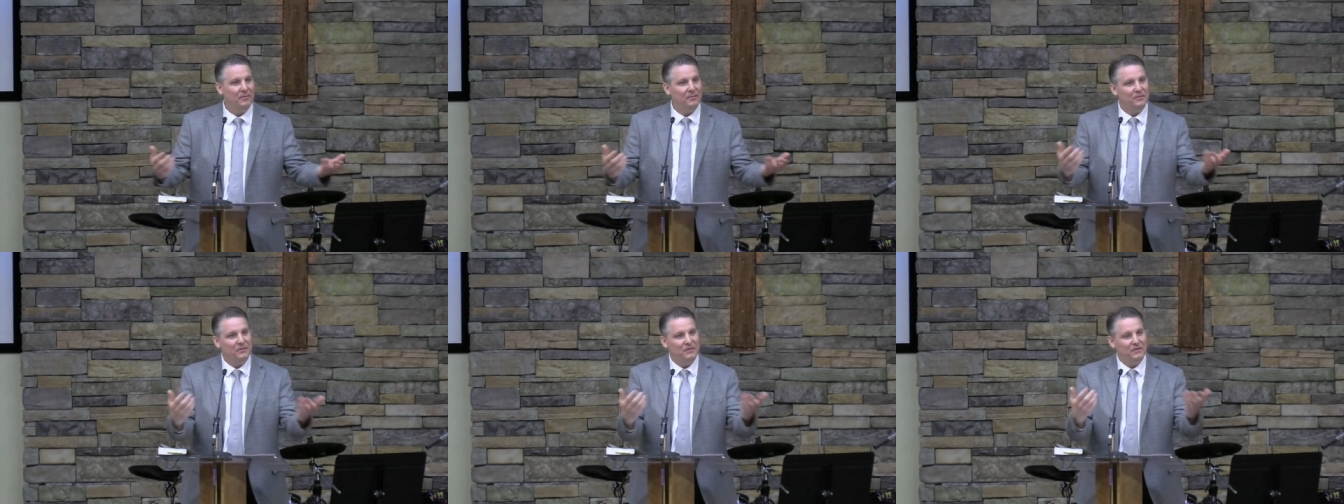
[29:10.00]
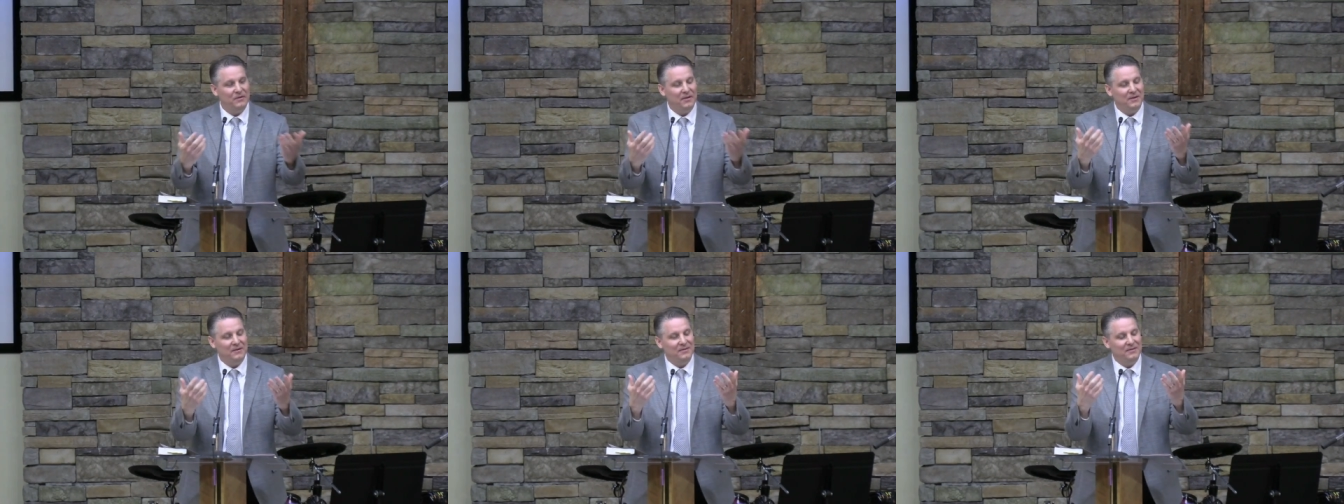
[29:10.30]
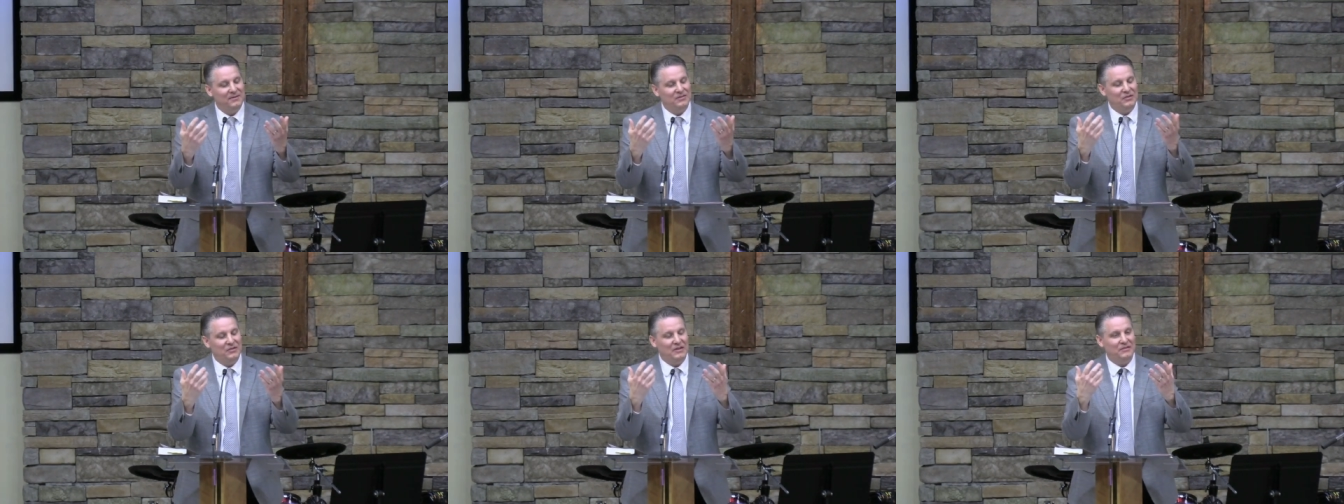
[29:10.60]
You see,
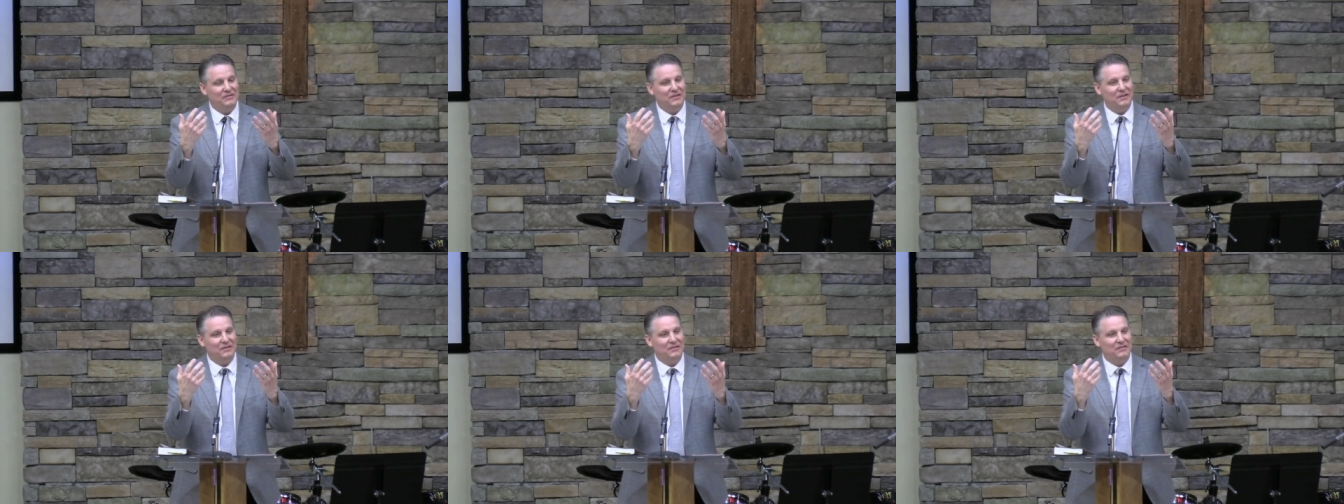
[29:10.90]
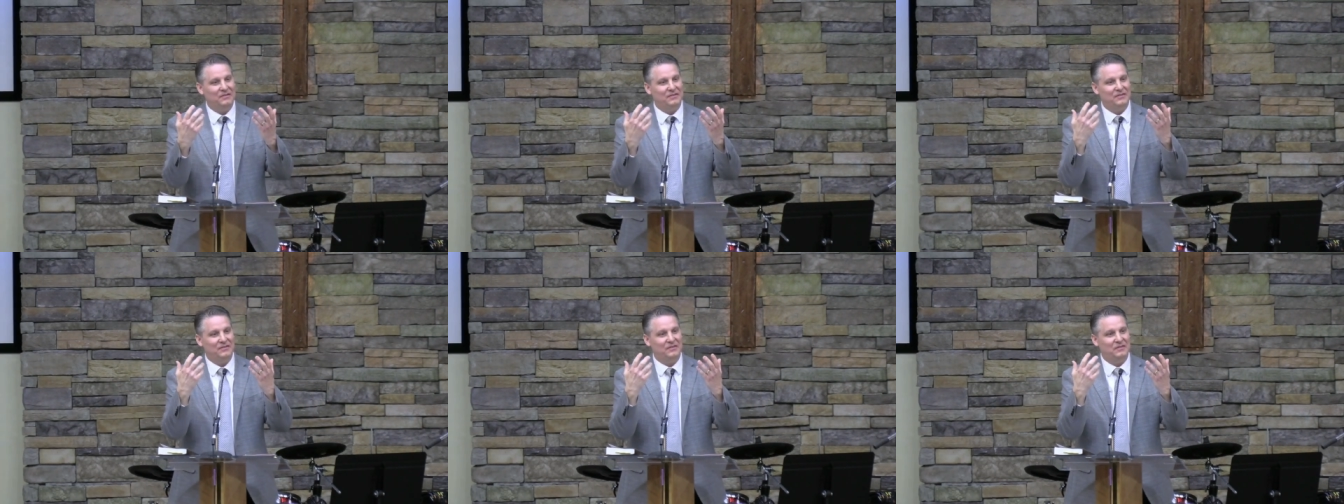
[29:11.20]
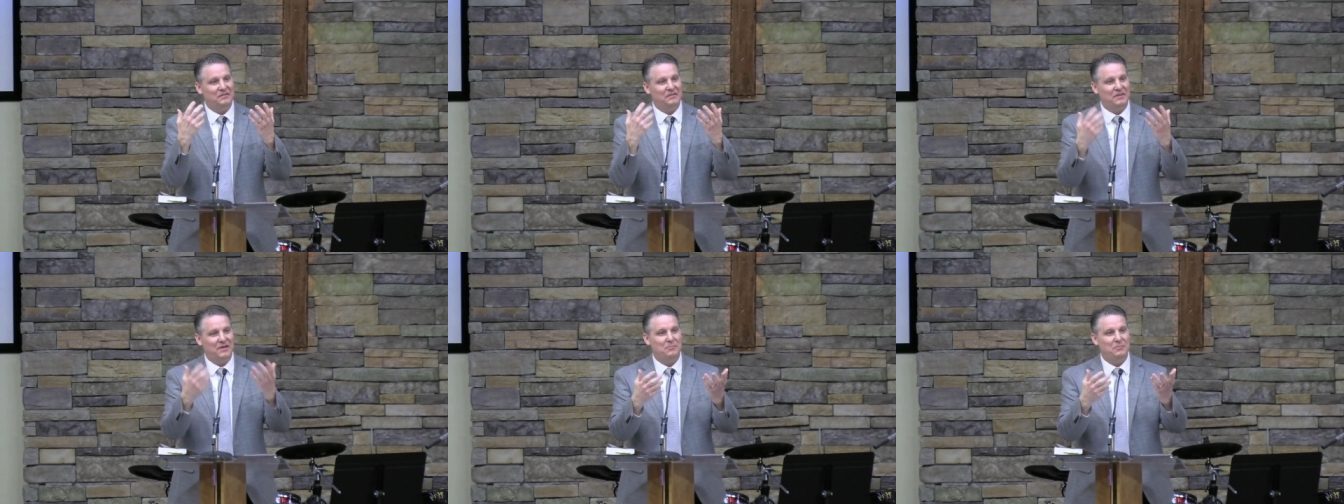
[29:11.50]
Jesus
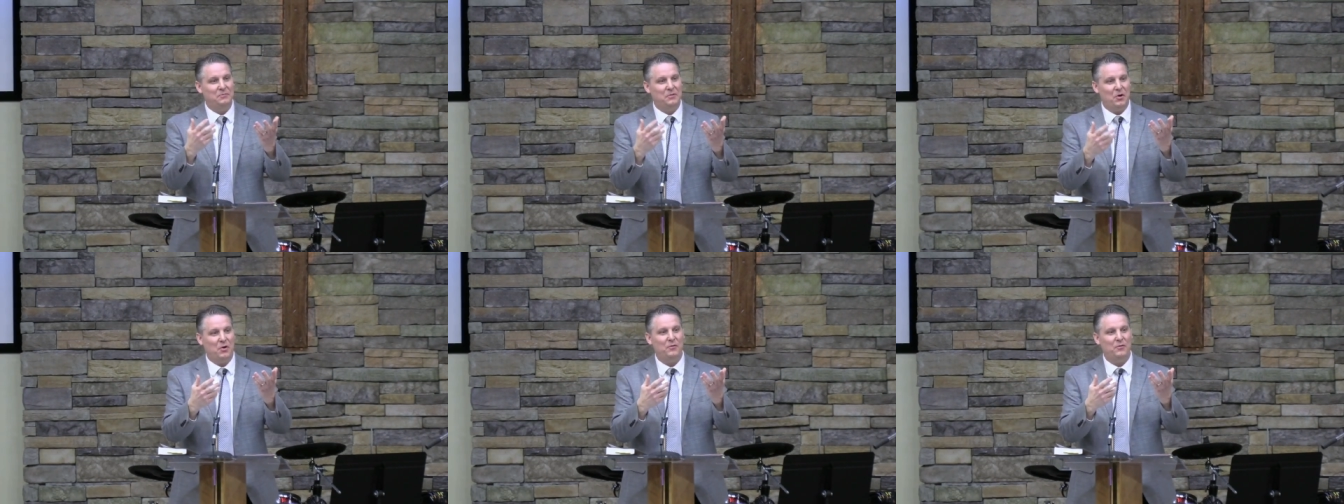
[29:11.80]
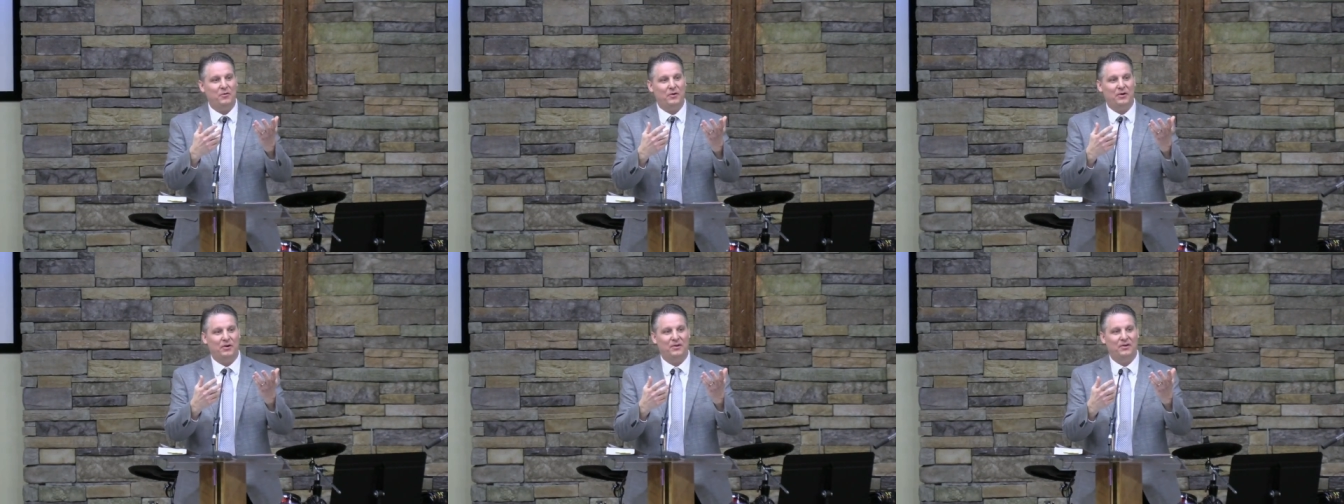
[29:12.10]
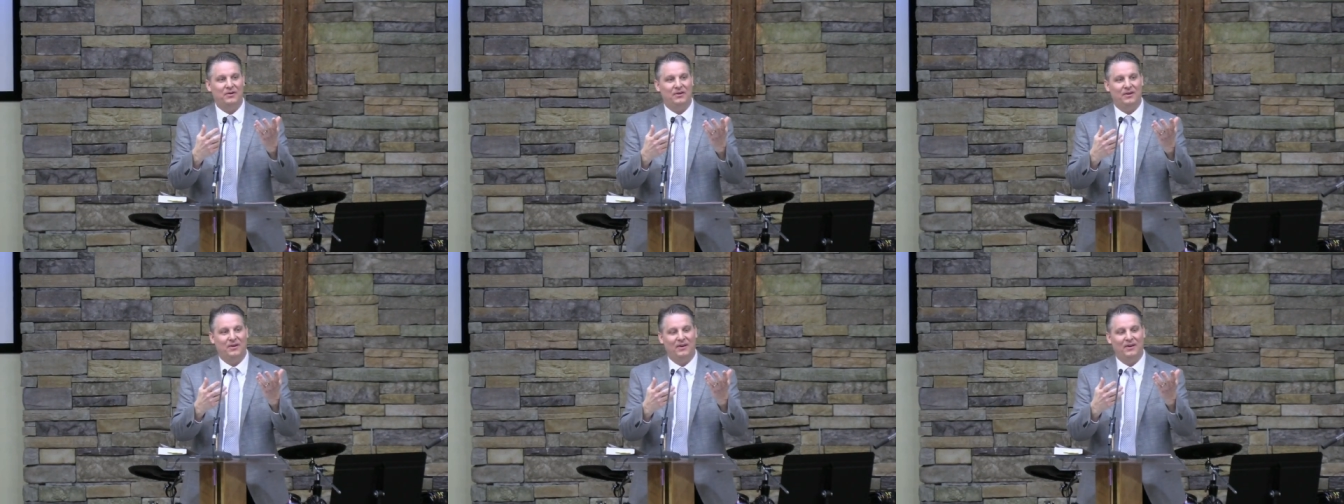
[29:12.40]
skipped over